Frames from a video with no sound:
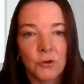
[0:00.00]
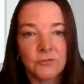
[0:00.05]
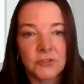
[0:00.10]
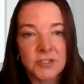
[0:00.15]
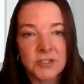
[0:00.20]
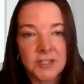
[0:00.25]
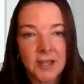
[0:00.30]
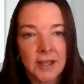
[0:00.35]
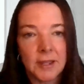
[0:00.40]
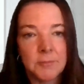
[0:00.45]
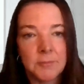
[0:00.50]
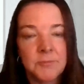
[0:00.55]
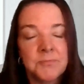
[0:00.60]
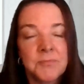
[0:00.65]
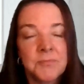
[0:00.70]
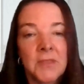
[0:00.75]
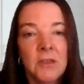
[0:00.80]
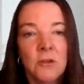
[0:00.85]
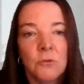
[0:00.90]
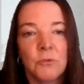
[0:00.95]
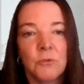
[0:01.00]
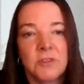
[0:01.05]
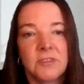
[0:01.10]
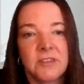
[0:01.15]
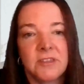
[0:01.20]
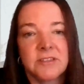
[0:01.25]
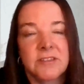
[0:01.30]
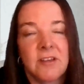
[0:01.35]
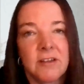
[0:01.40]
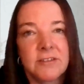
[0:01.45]
over time
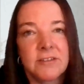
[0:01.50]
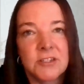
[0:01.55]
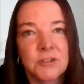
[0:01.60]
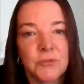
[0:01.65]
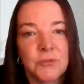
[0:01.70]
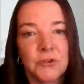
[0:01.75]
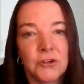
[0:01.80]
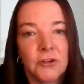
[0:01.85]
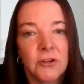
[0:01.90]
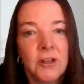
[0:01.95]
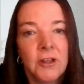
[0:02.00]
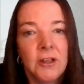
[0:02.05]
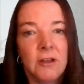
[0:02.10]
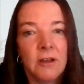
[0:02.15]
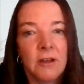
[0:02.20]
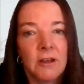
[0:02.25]
with this customer.